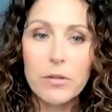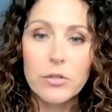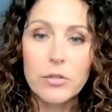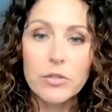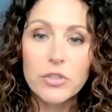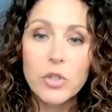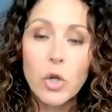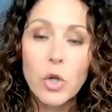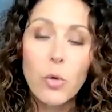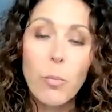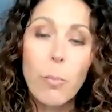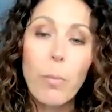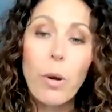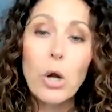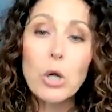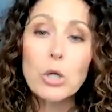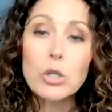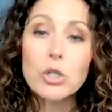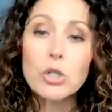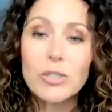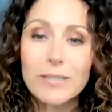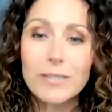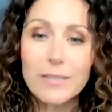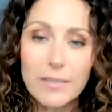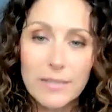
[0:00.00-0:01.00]
There's no
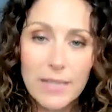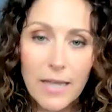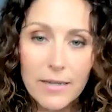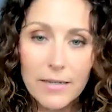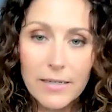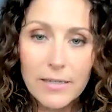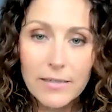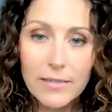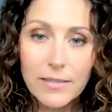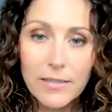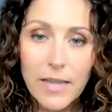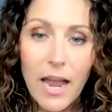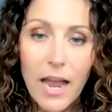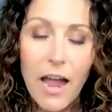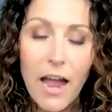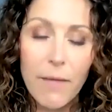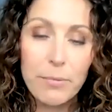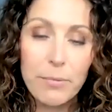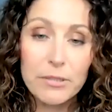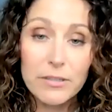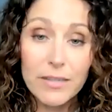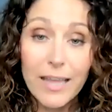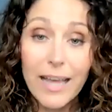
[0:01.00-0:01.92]
purchase that needs to happen.